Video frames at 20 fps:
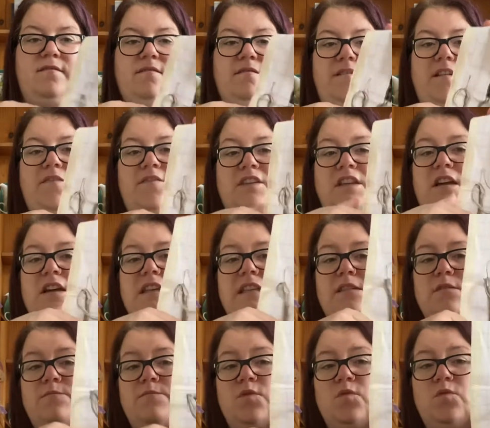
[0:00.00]
I've started
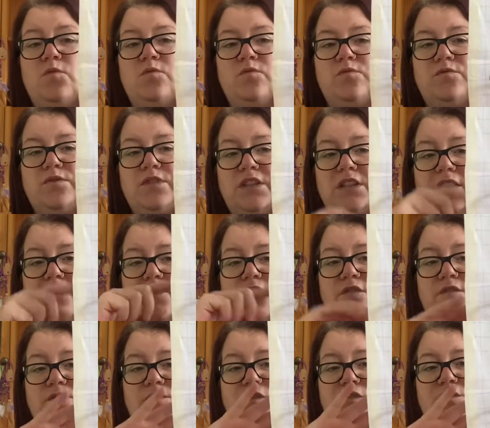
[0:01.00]
them all because I've
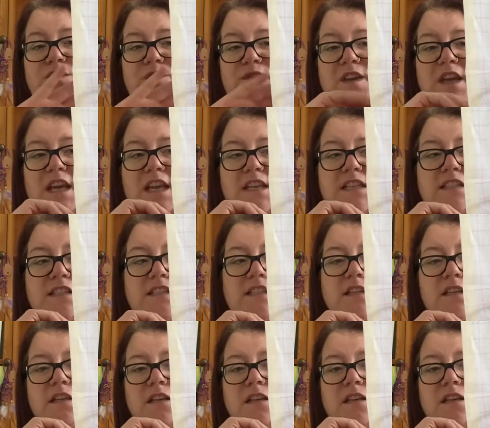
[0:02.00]
got 4 of these.